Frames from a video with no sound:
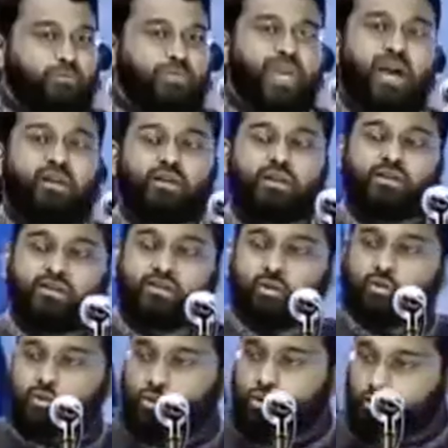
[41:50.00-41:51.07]
That is the
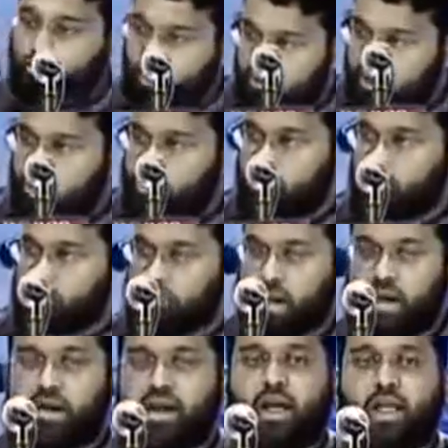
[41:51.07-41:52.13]
true courageous
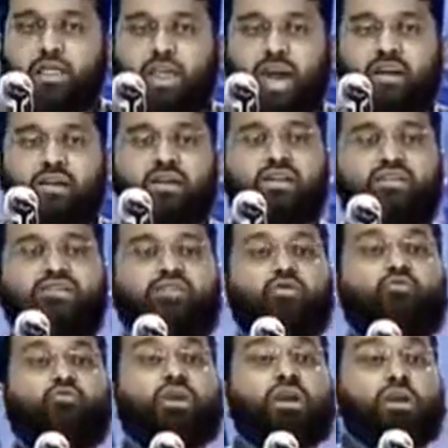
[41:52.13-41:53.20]
man. That is the
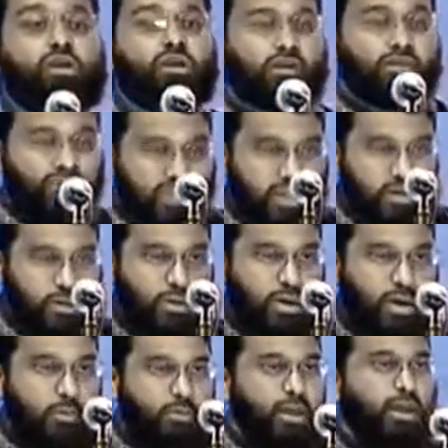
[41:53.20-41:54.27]
real sinner.
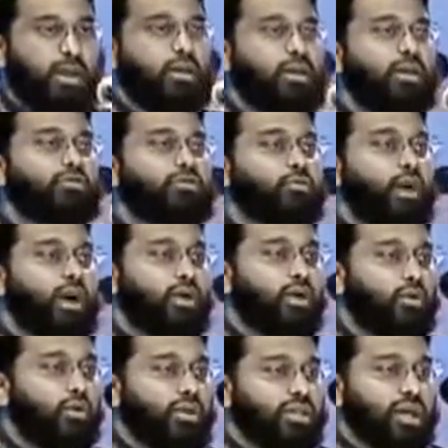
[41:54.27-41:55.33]
May Allah
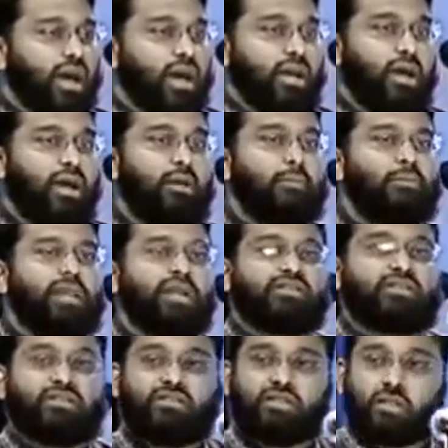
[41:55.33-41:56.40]
subhanahu wa ta'ala
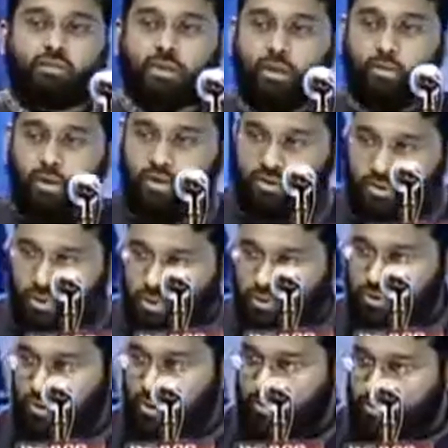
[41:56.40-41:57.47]
bless us to be amongst
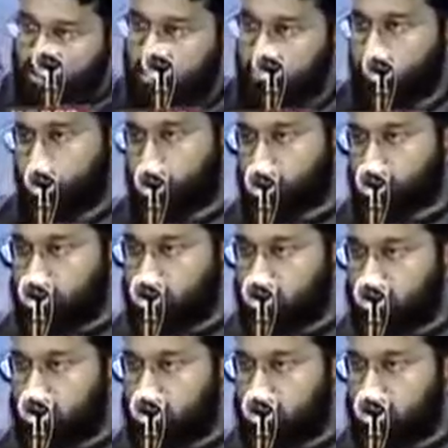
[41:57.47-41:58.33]
those who repent from the sins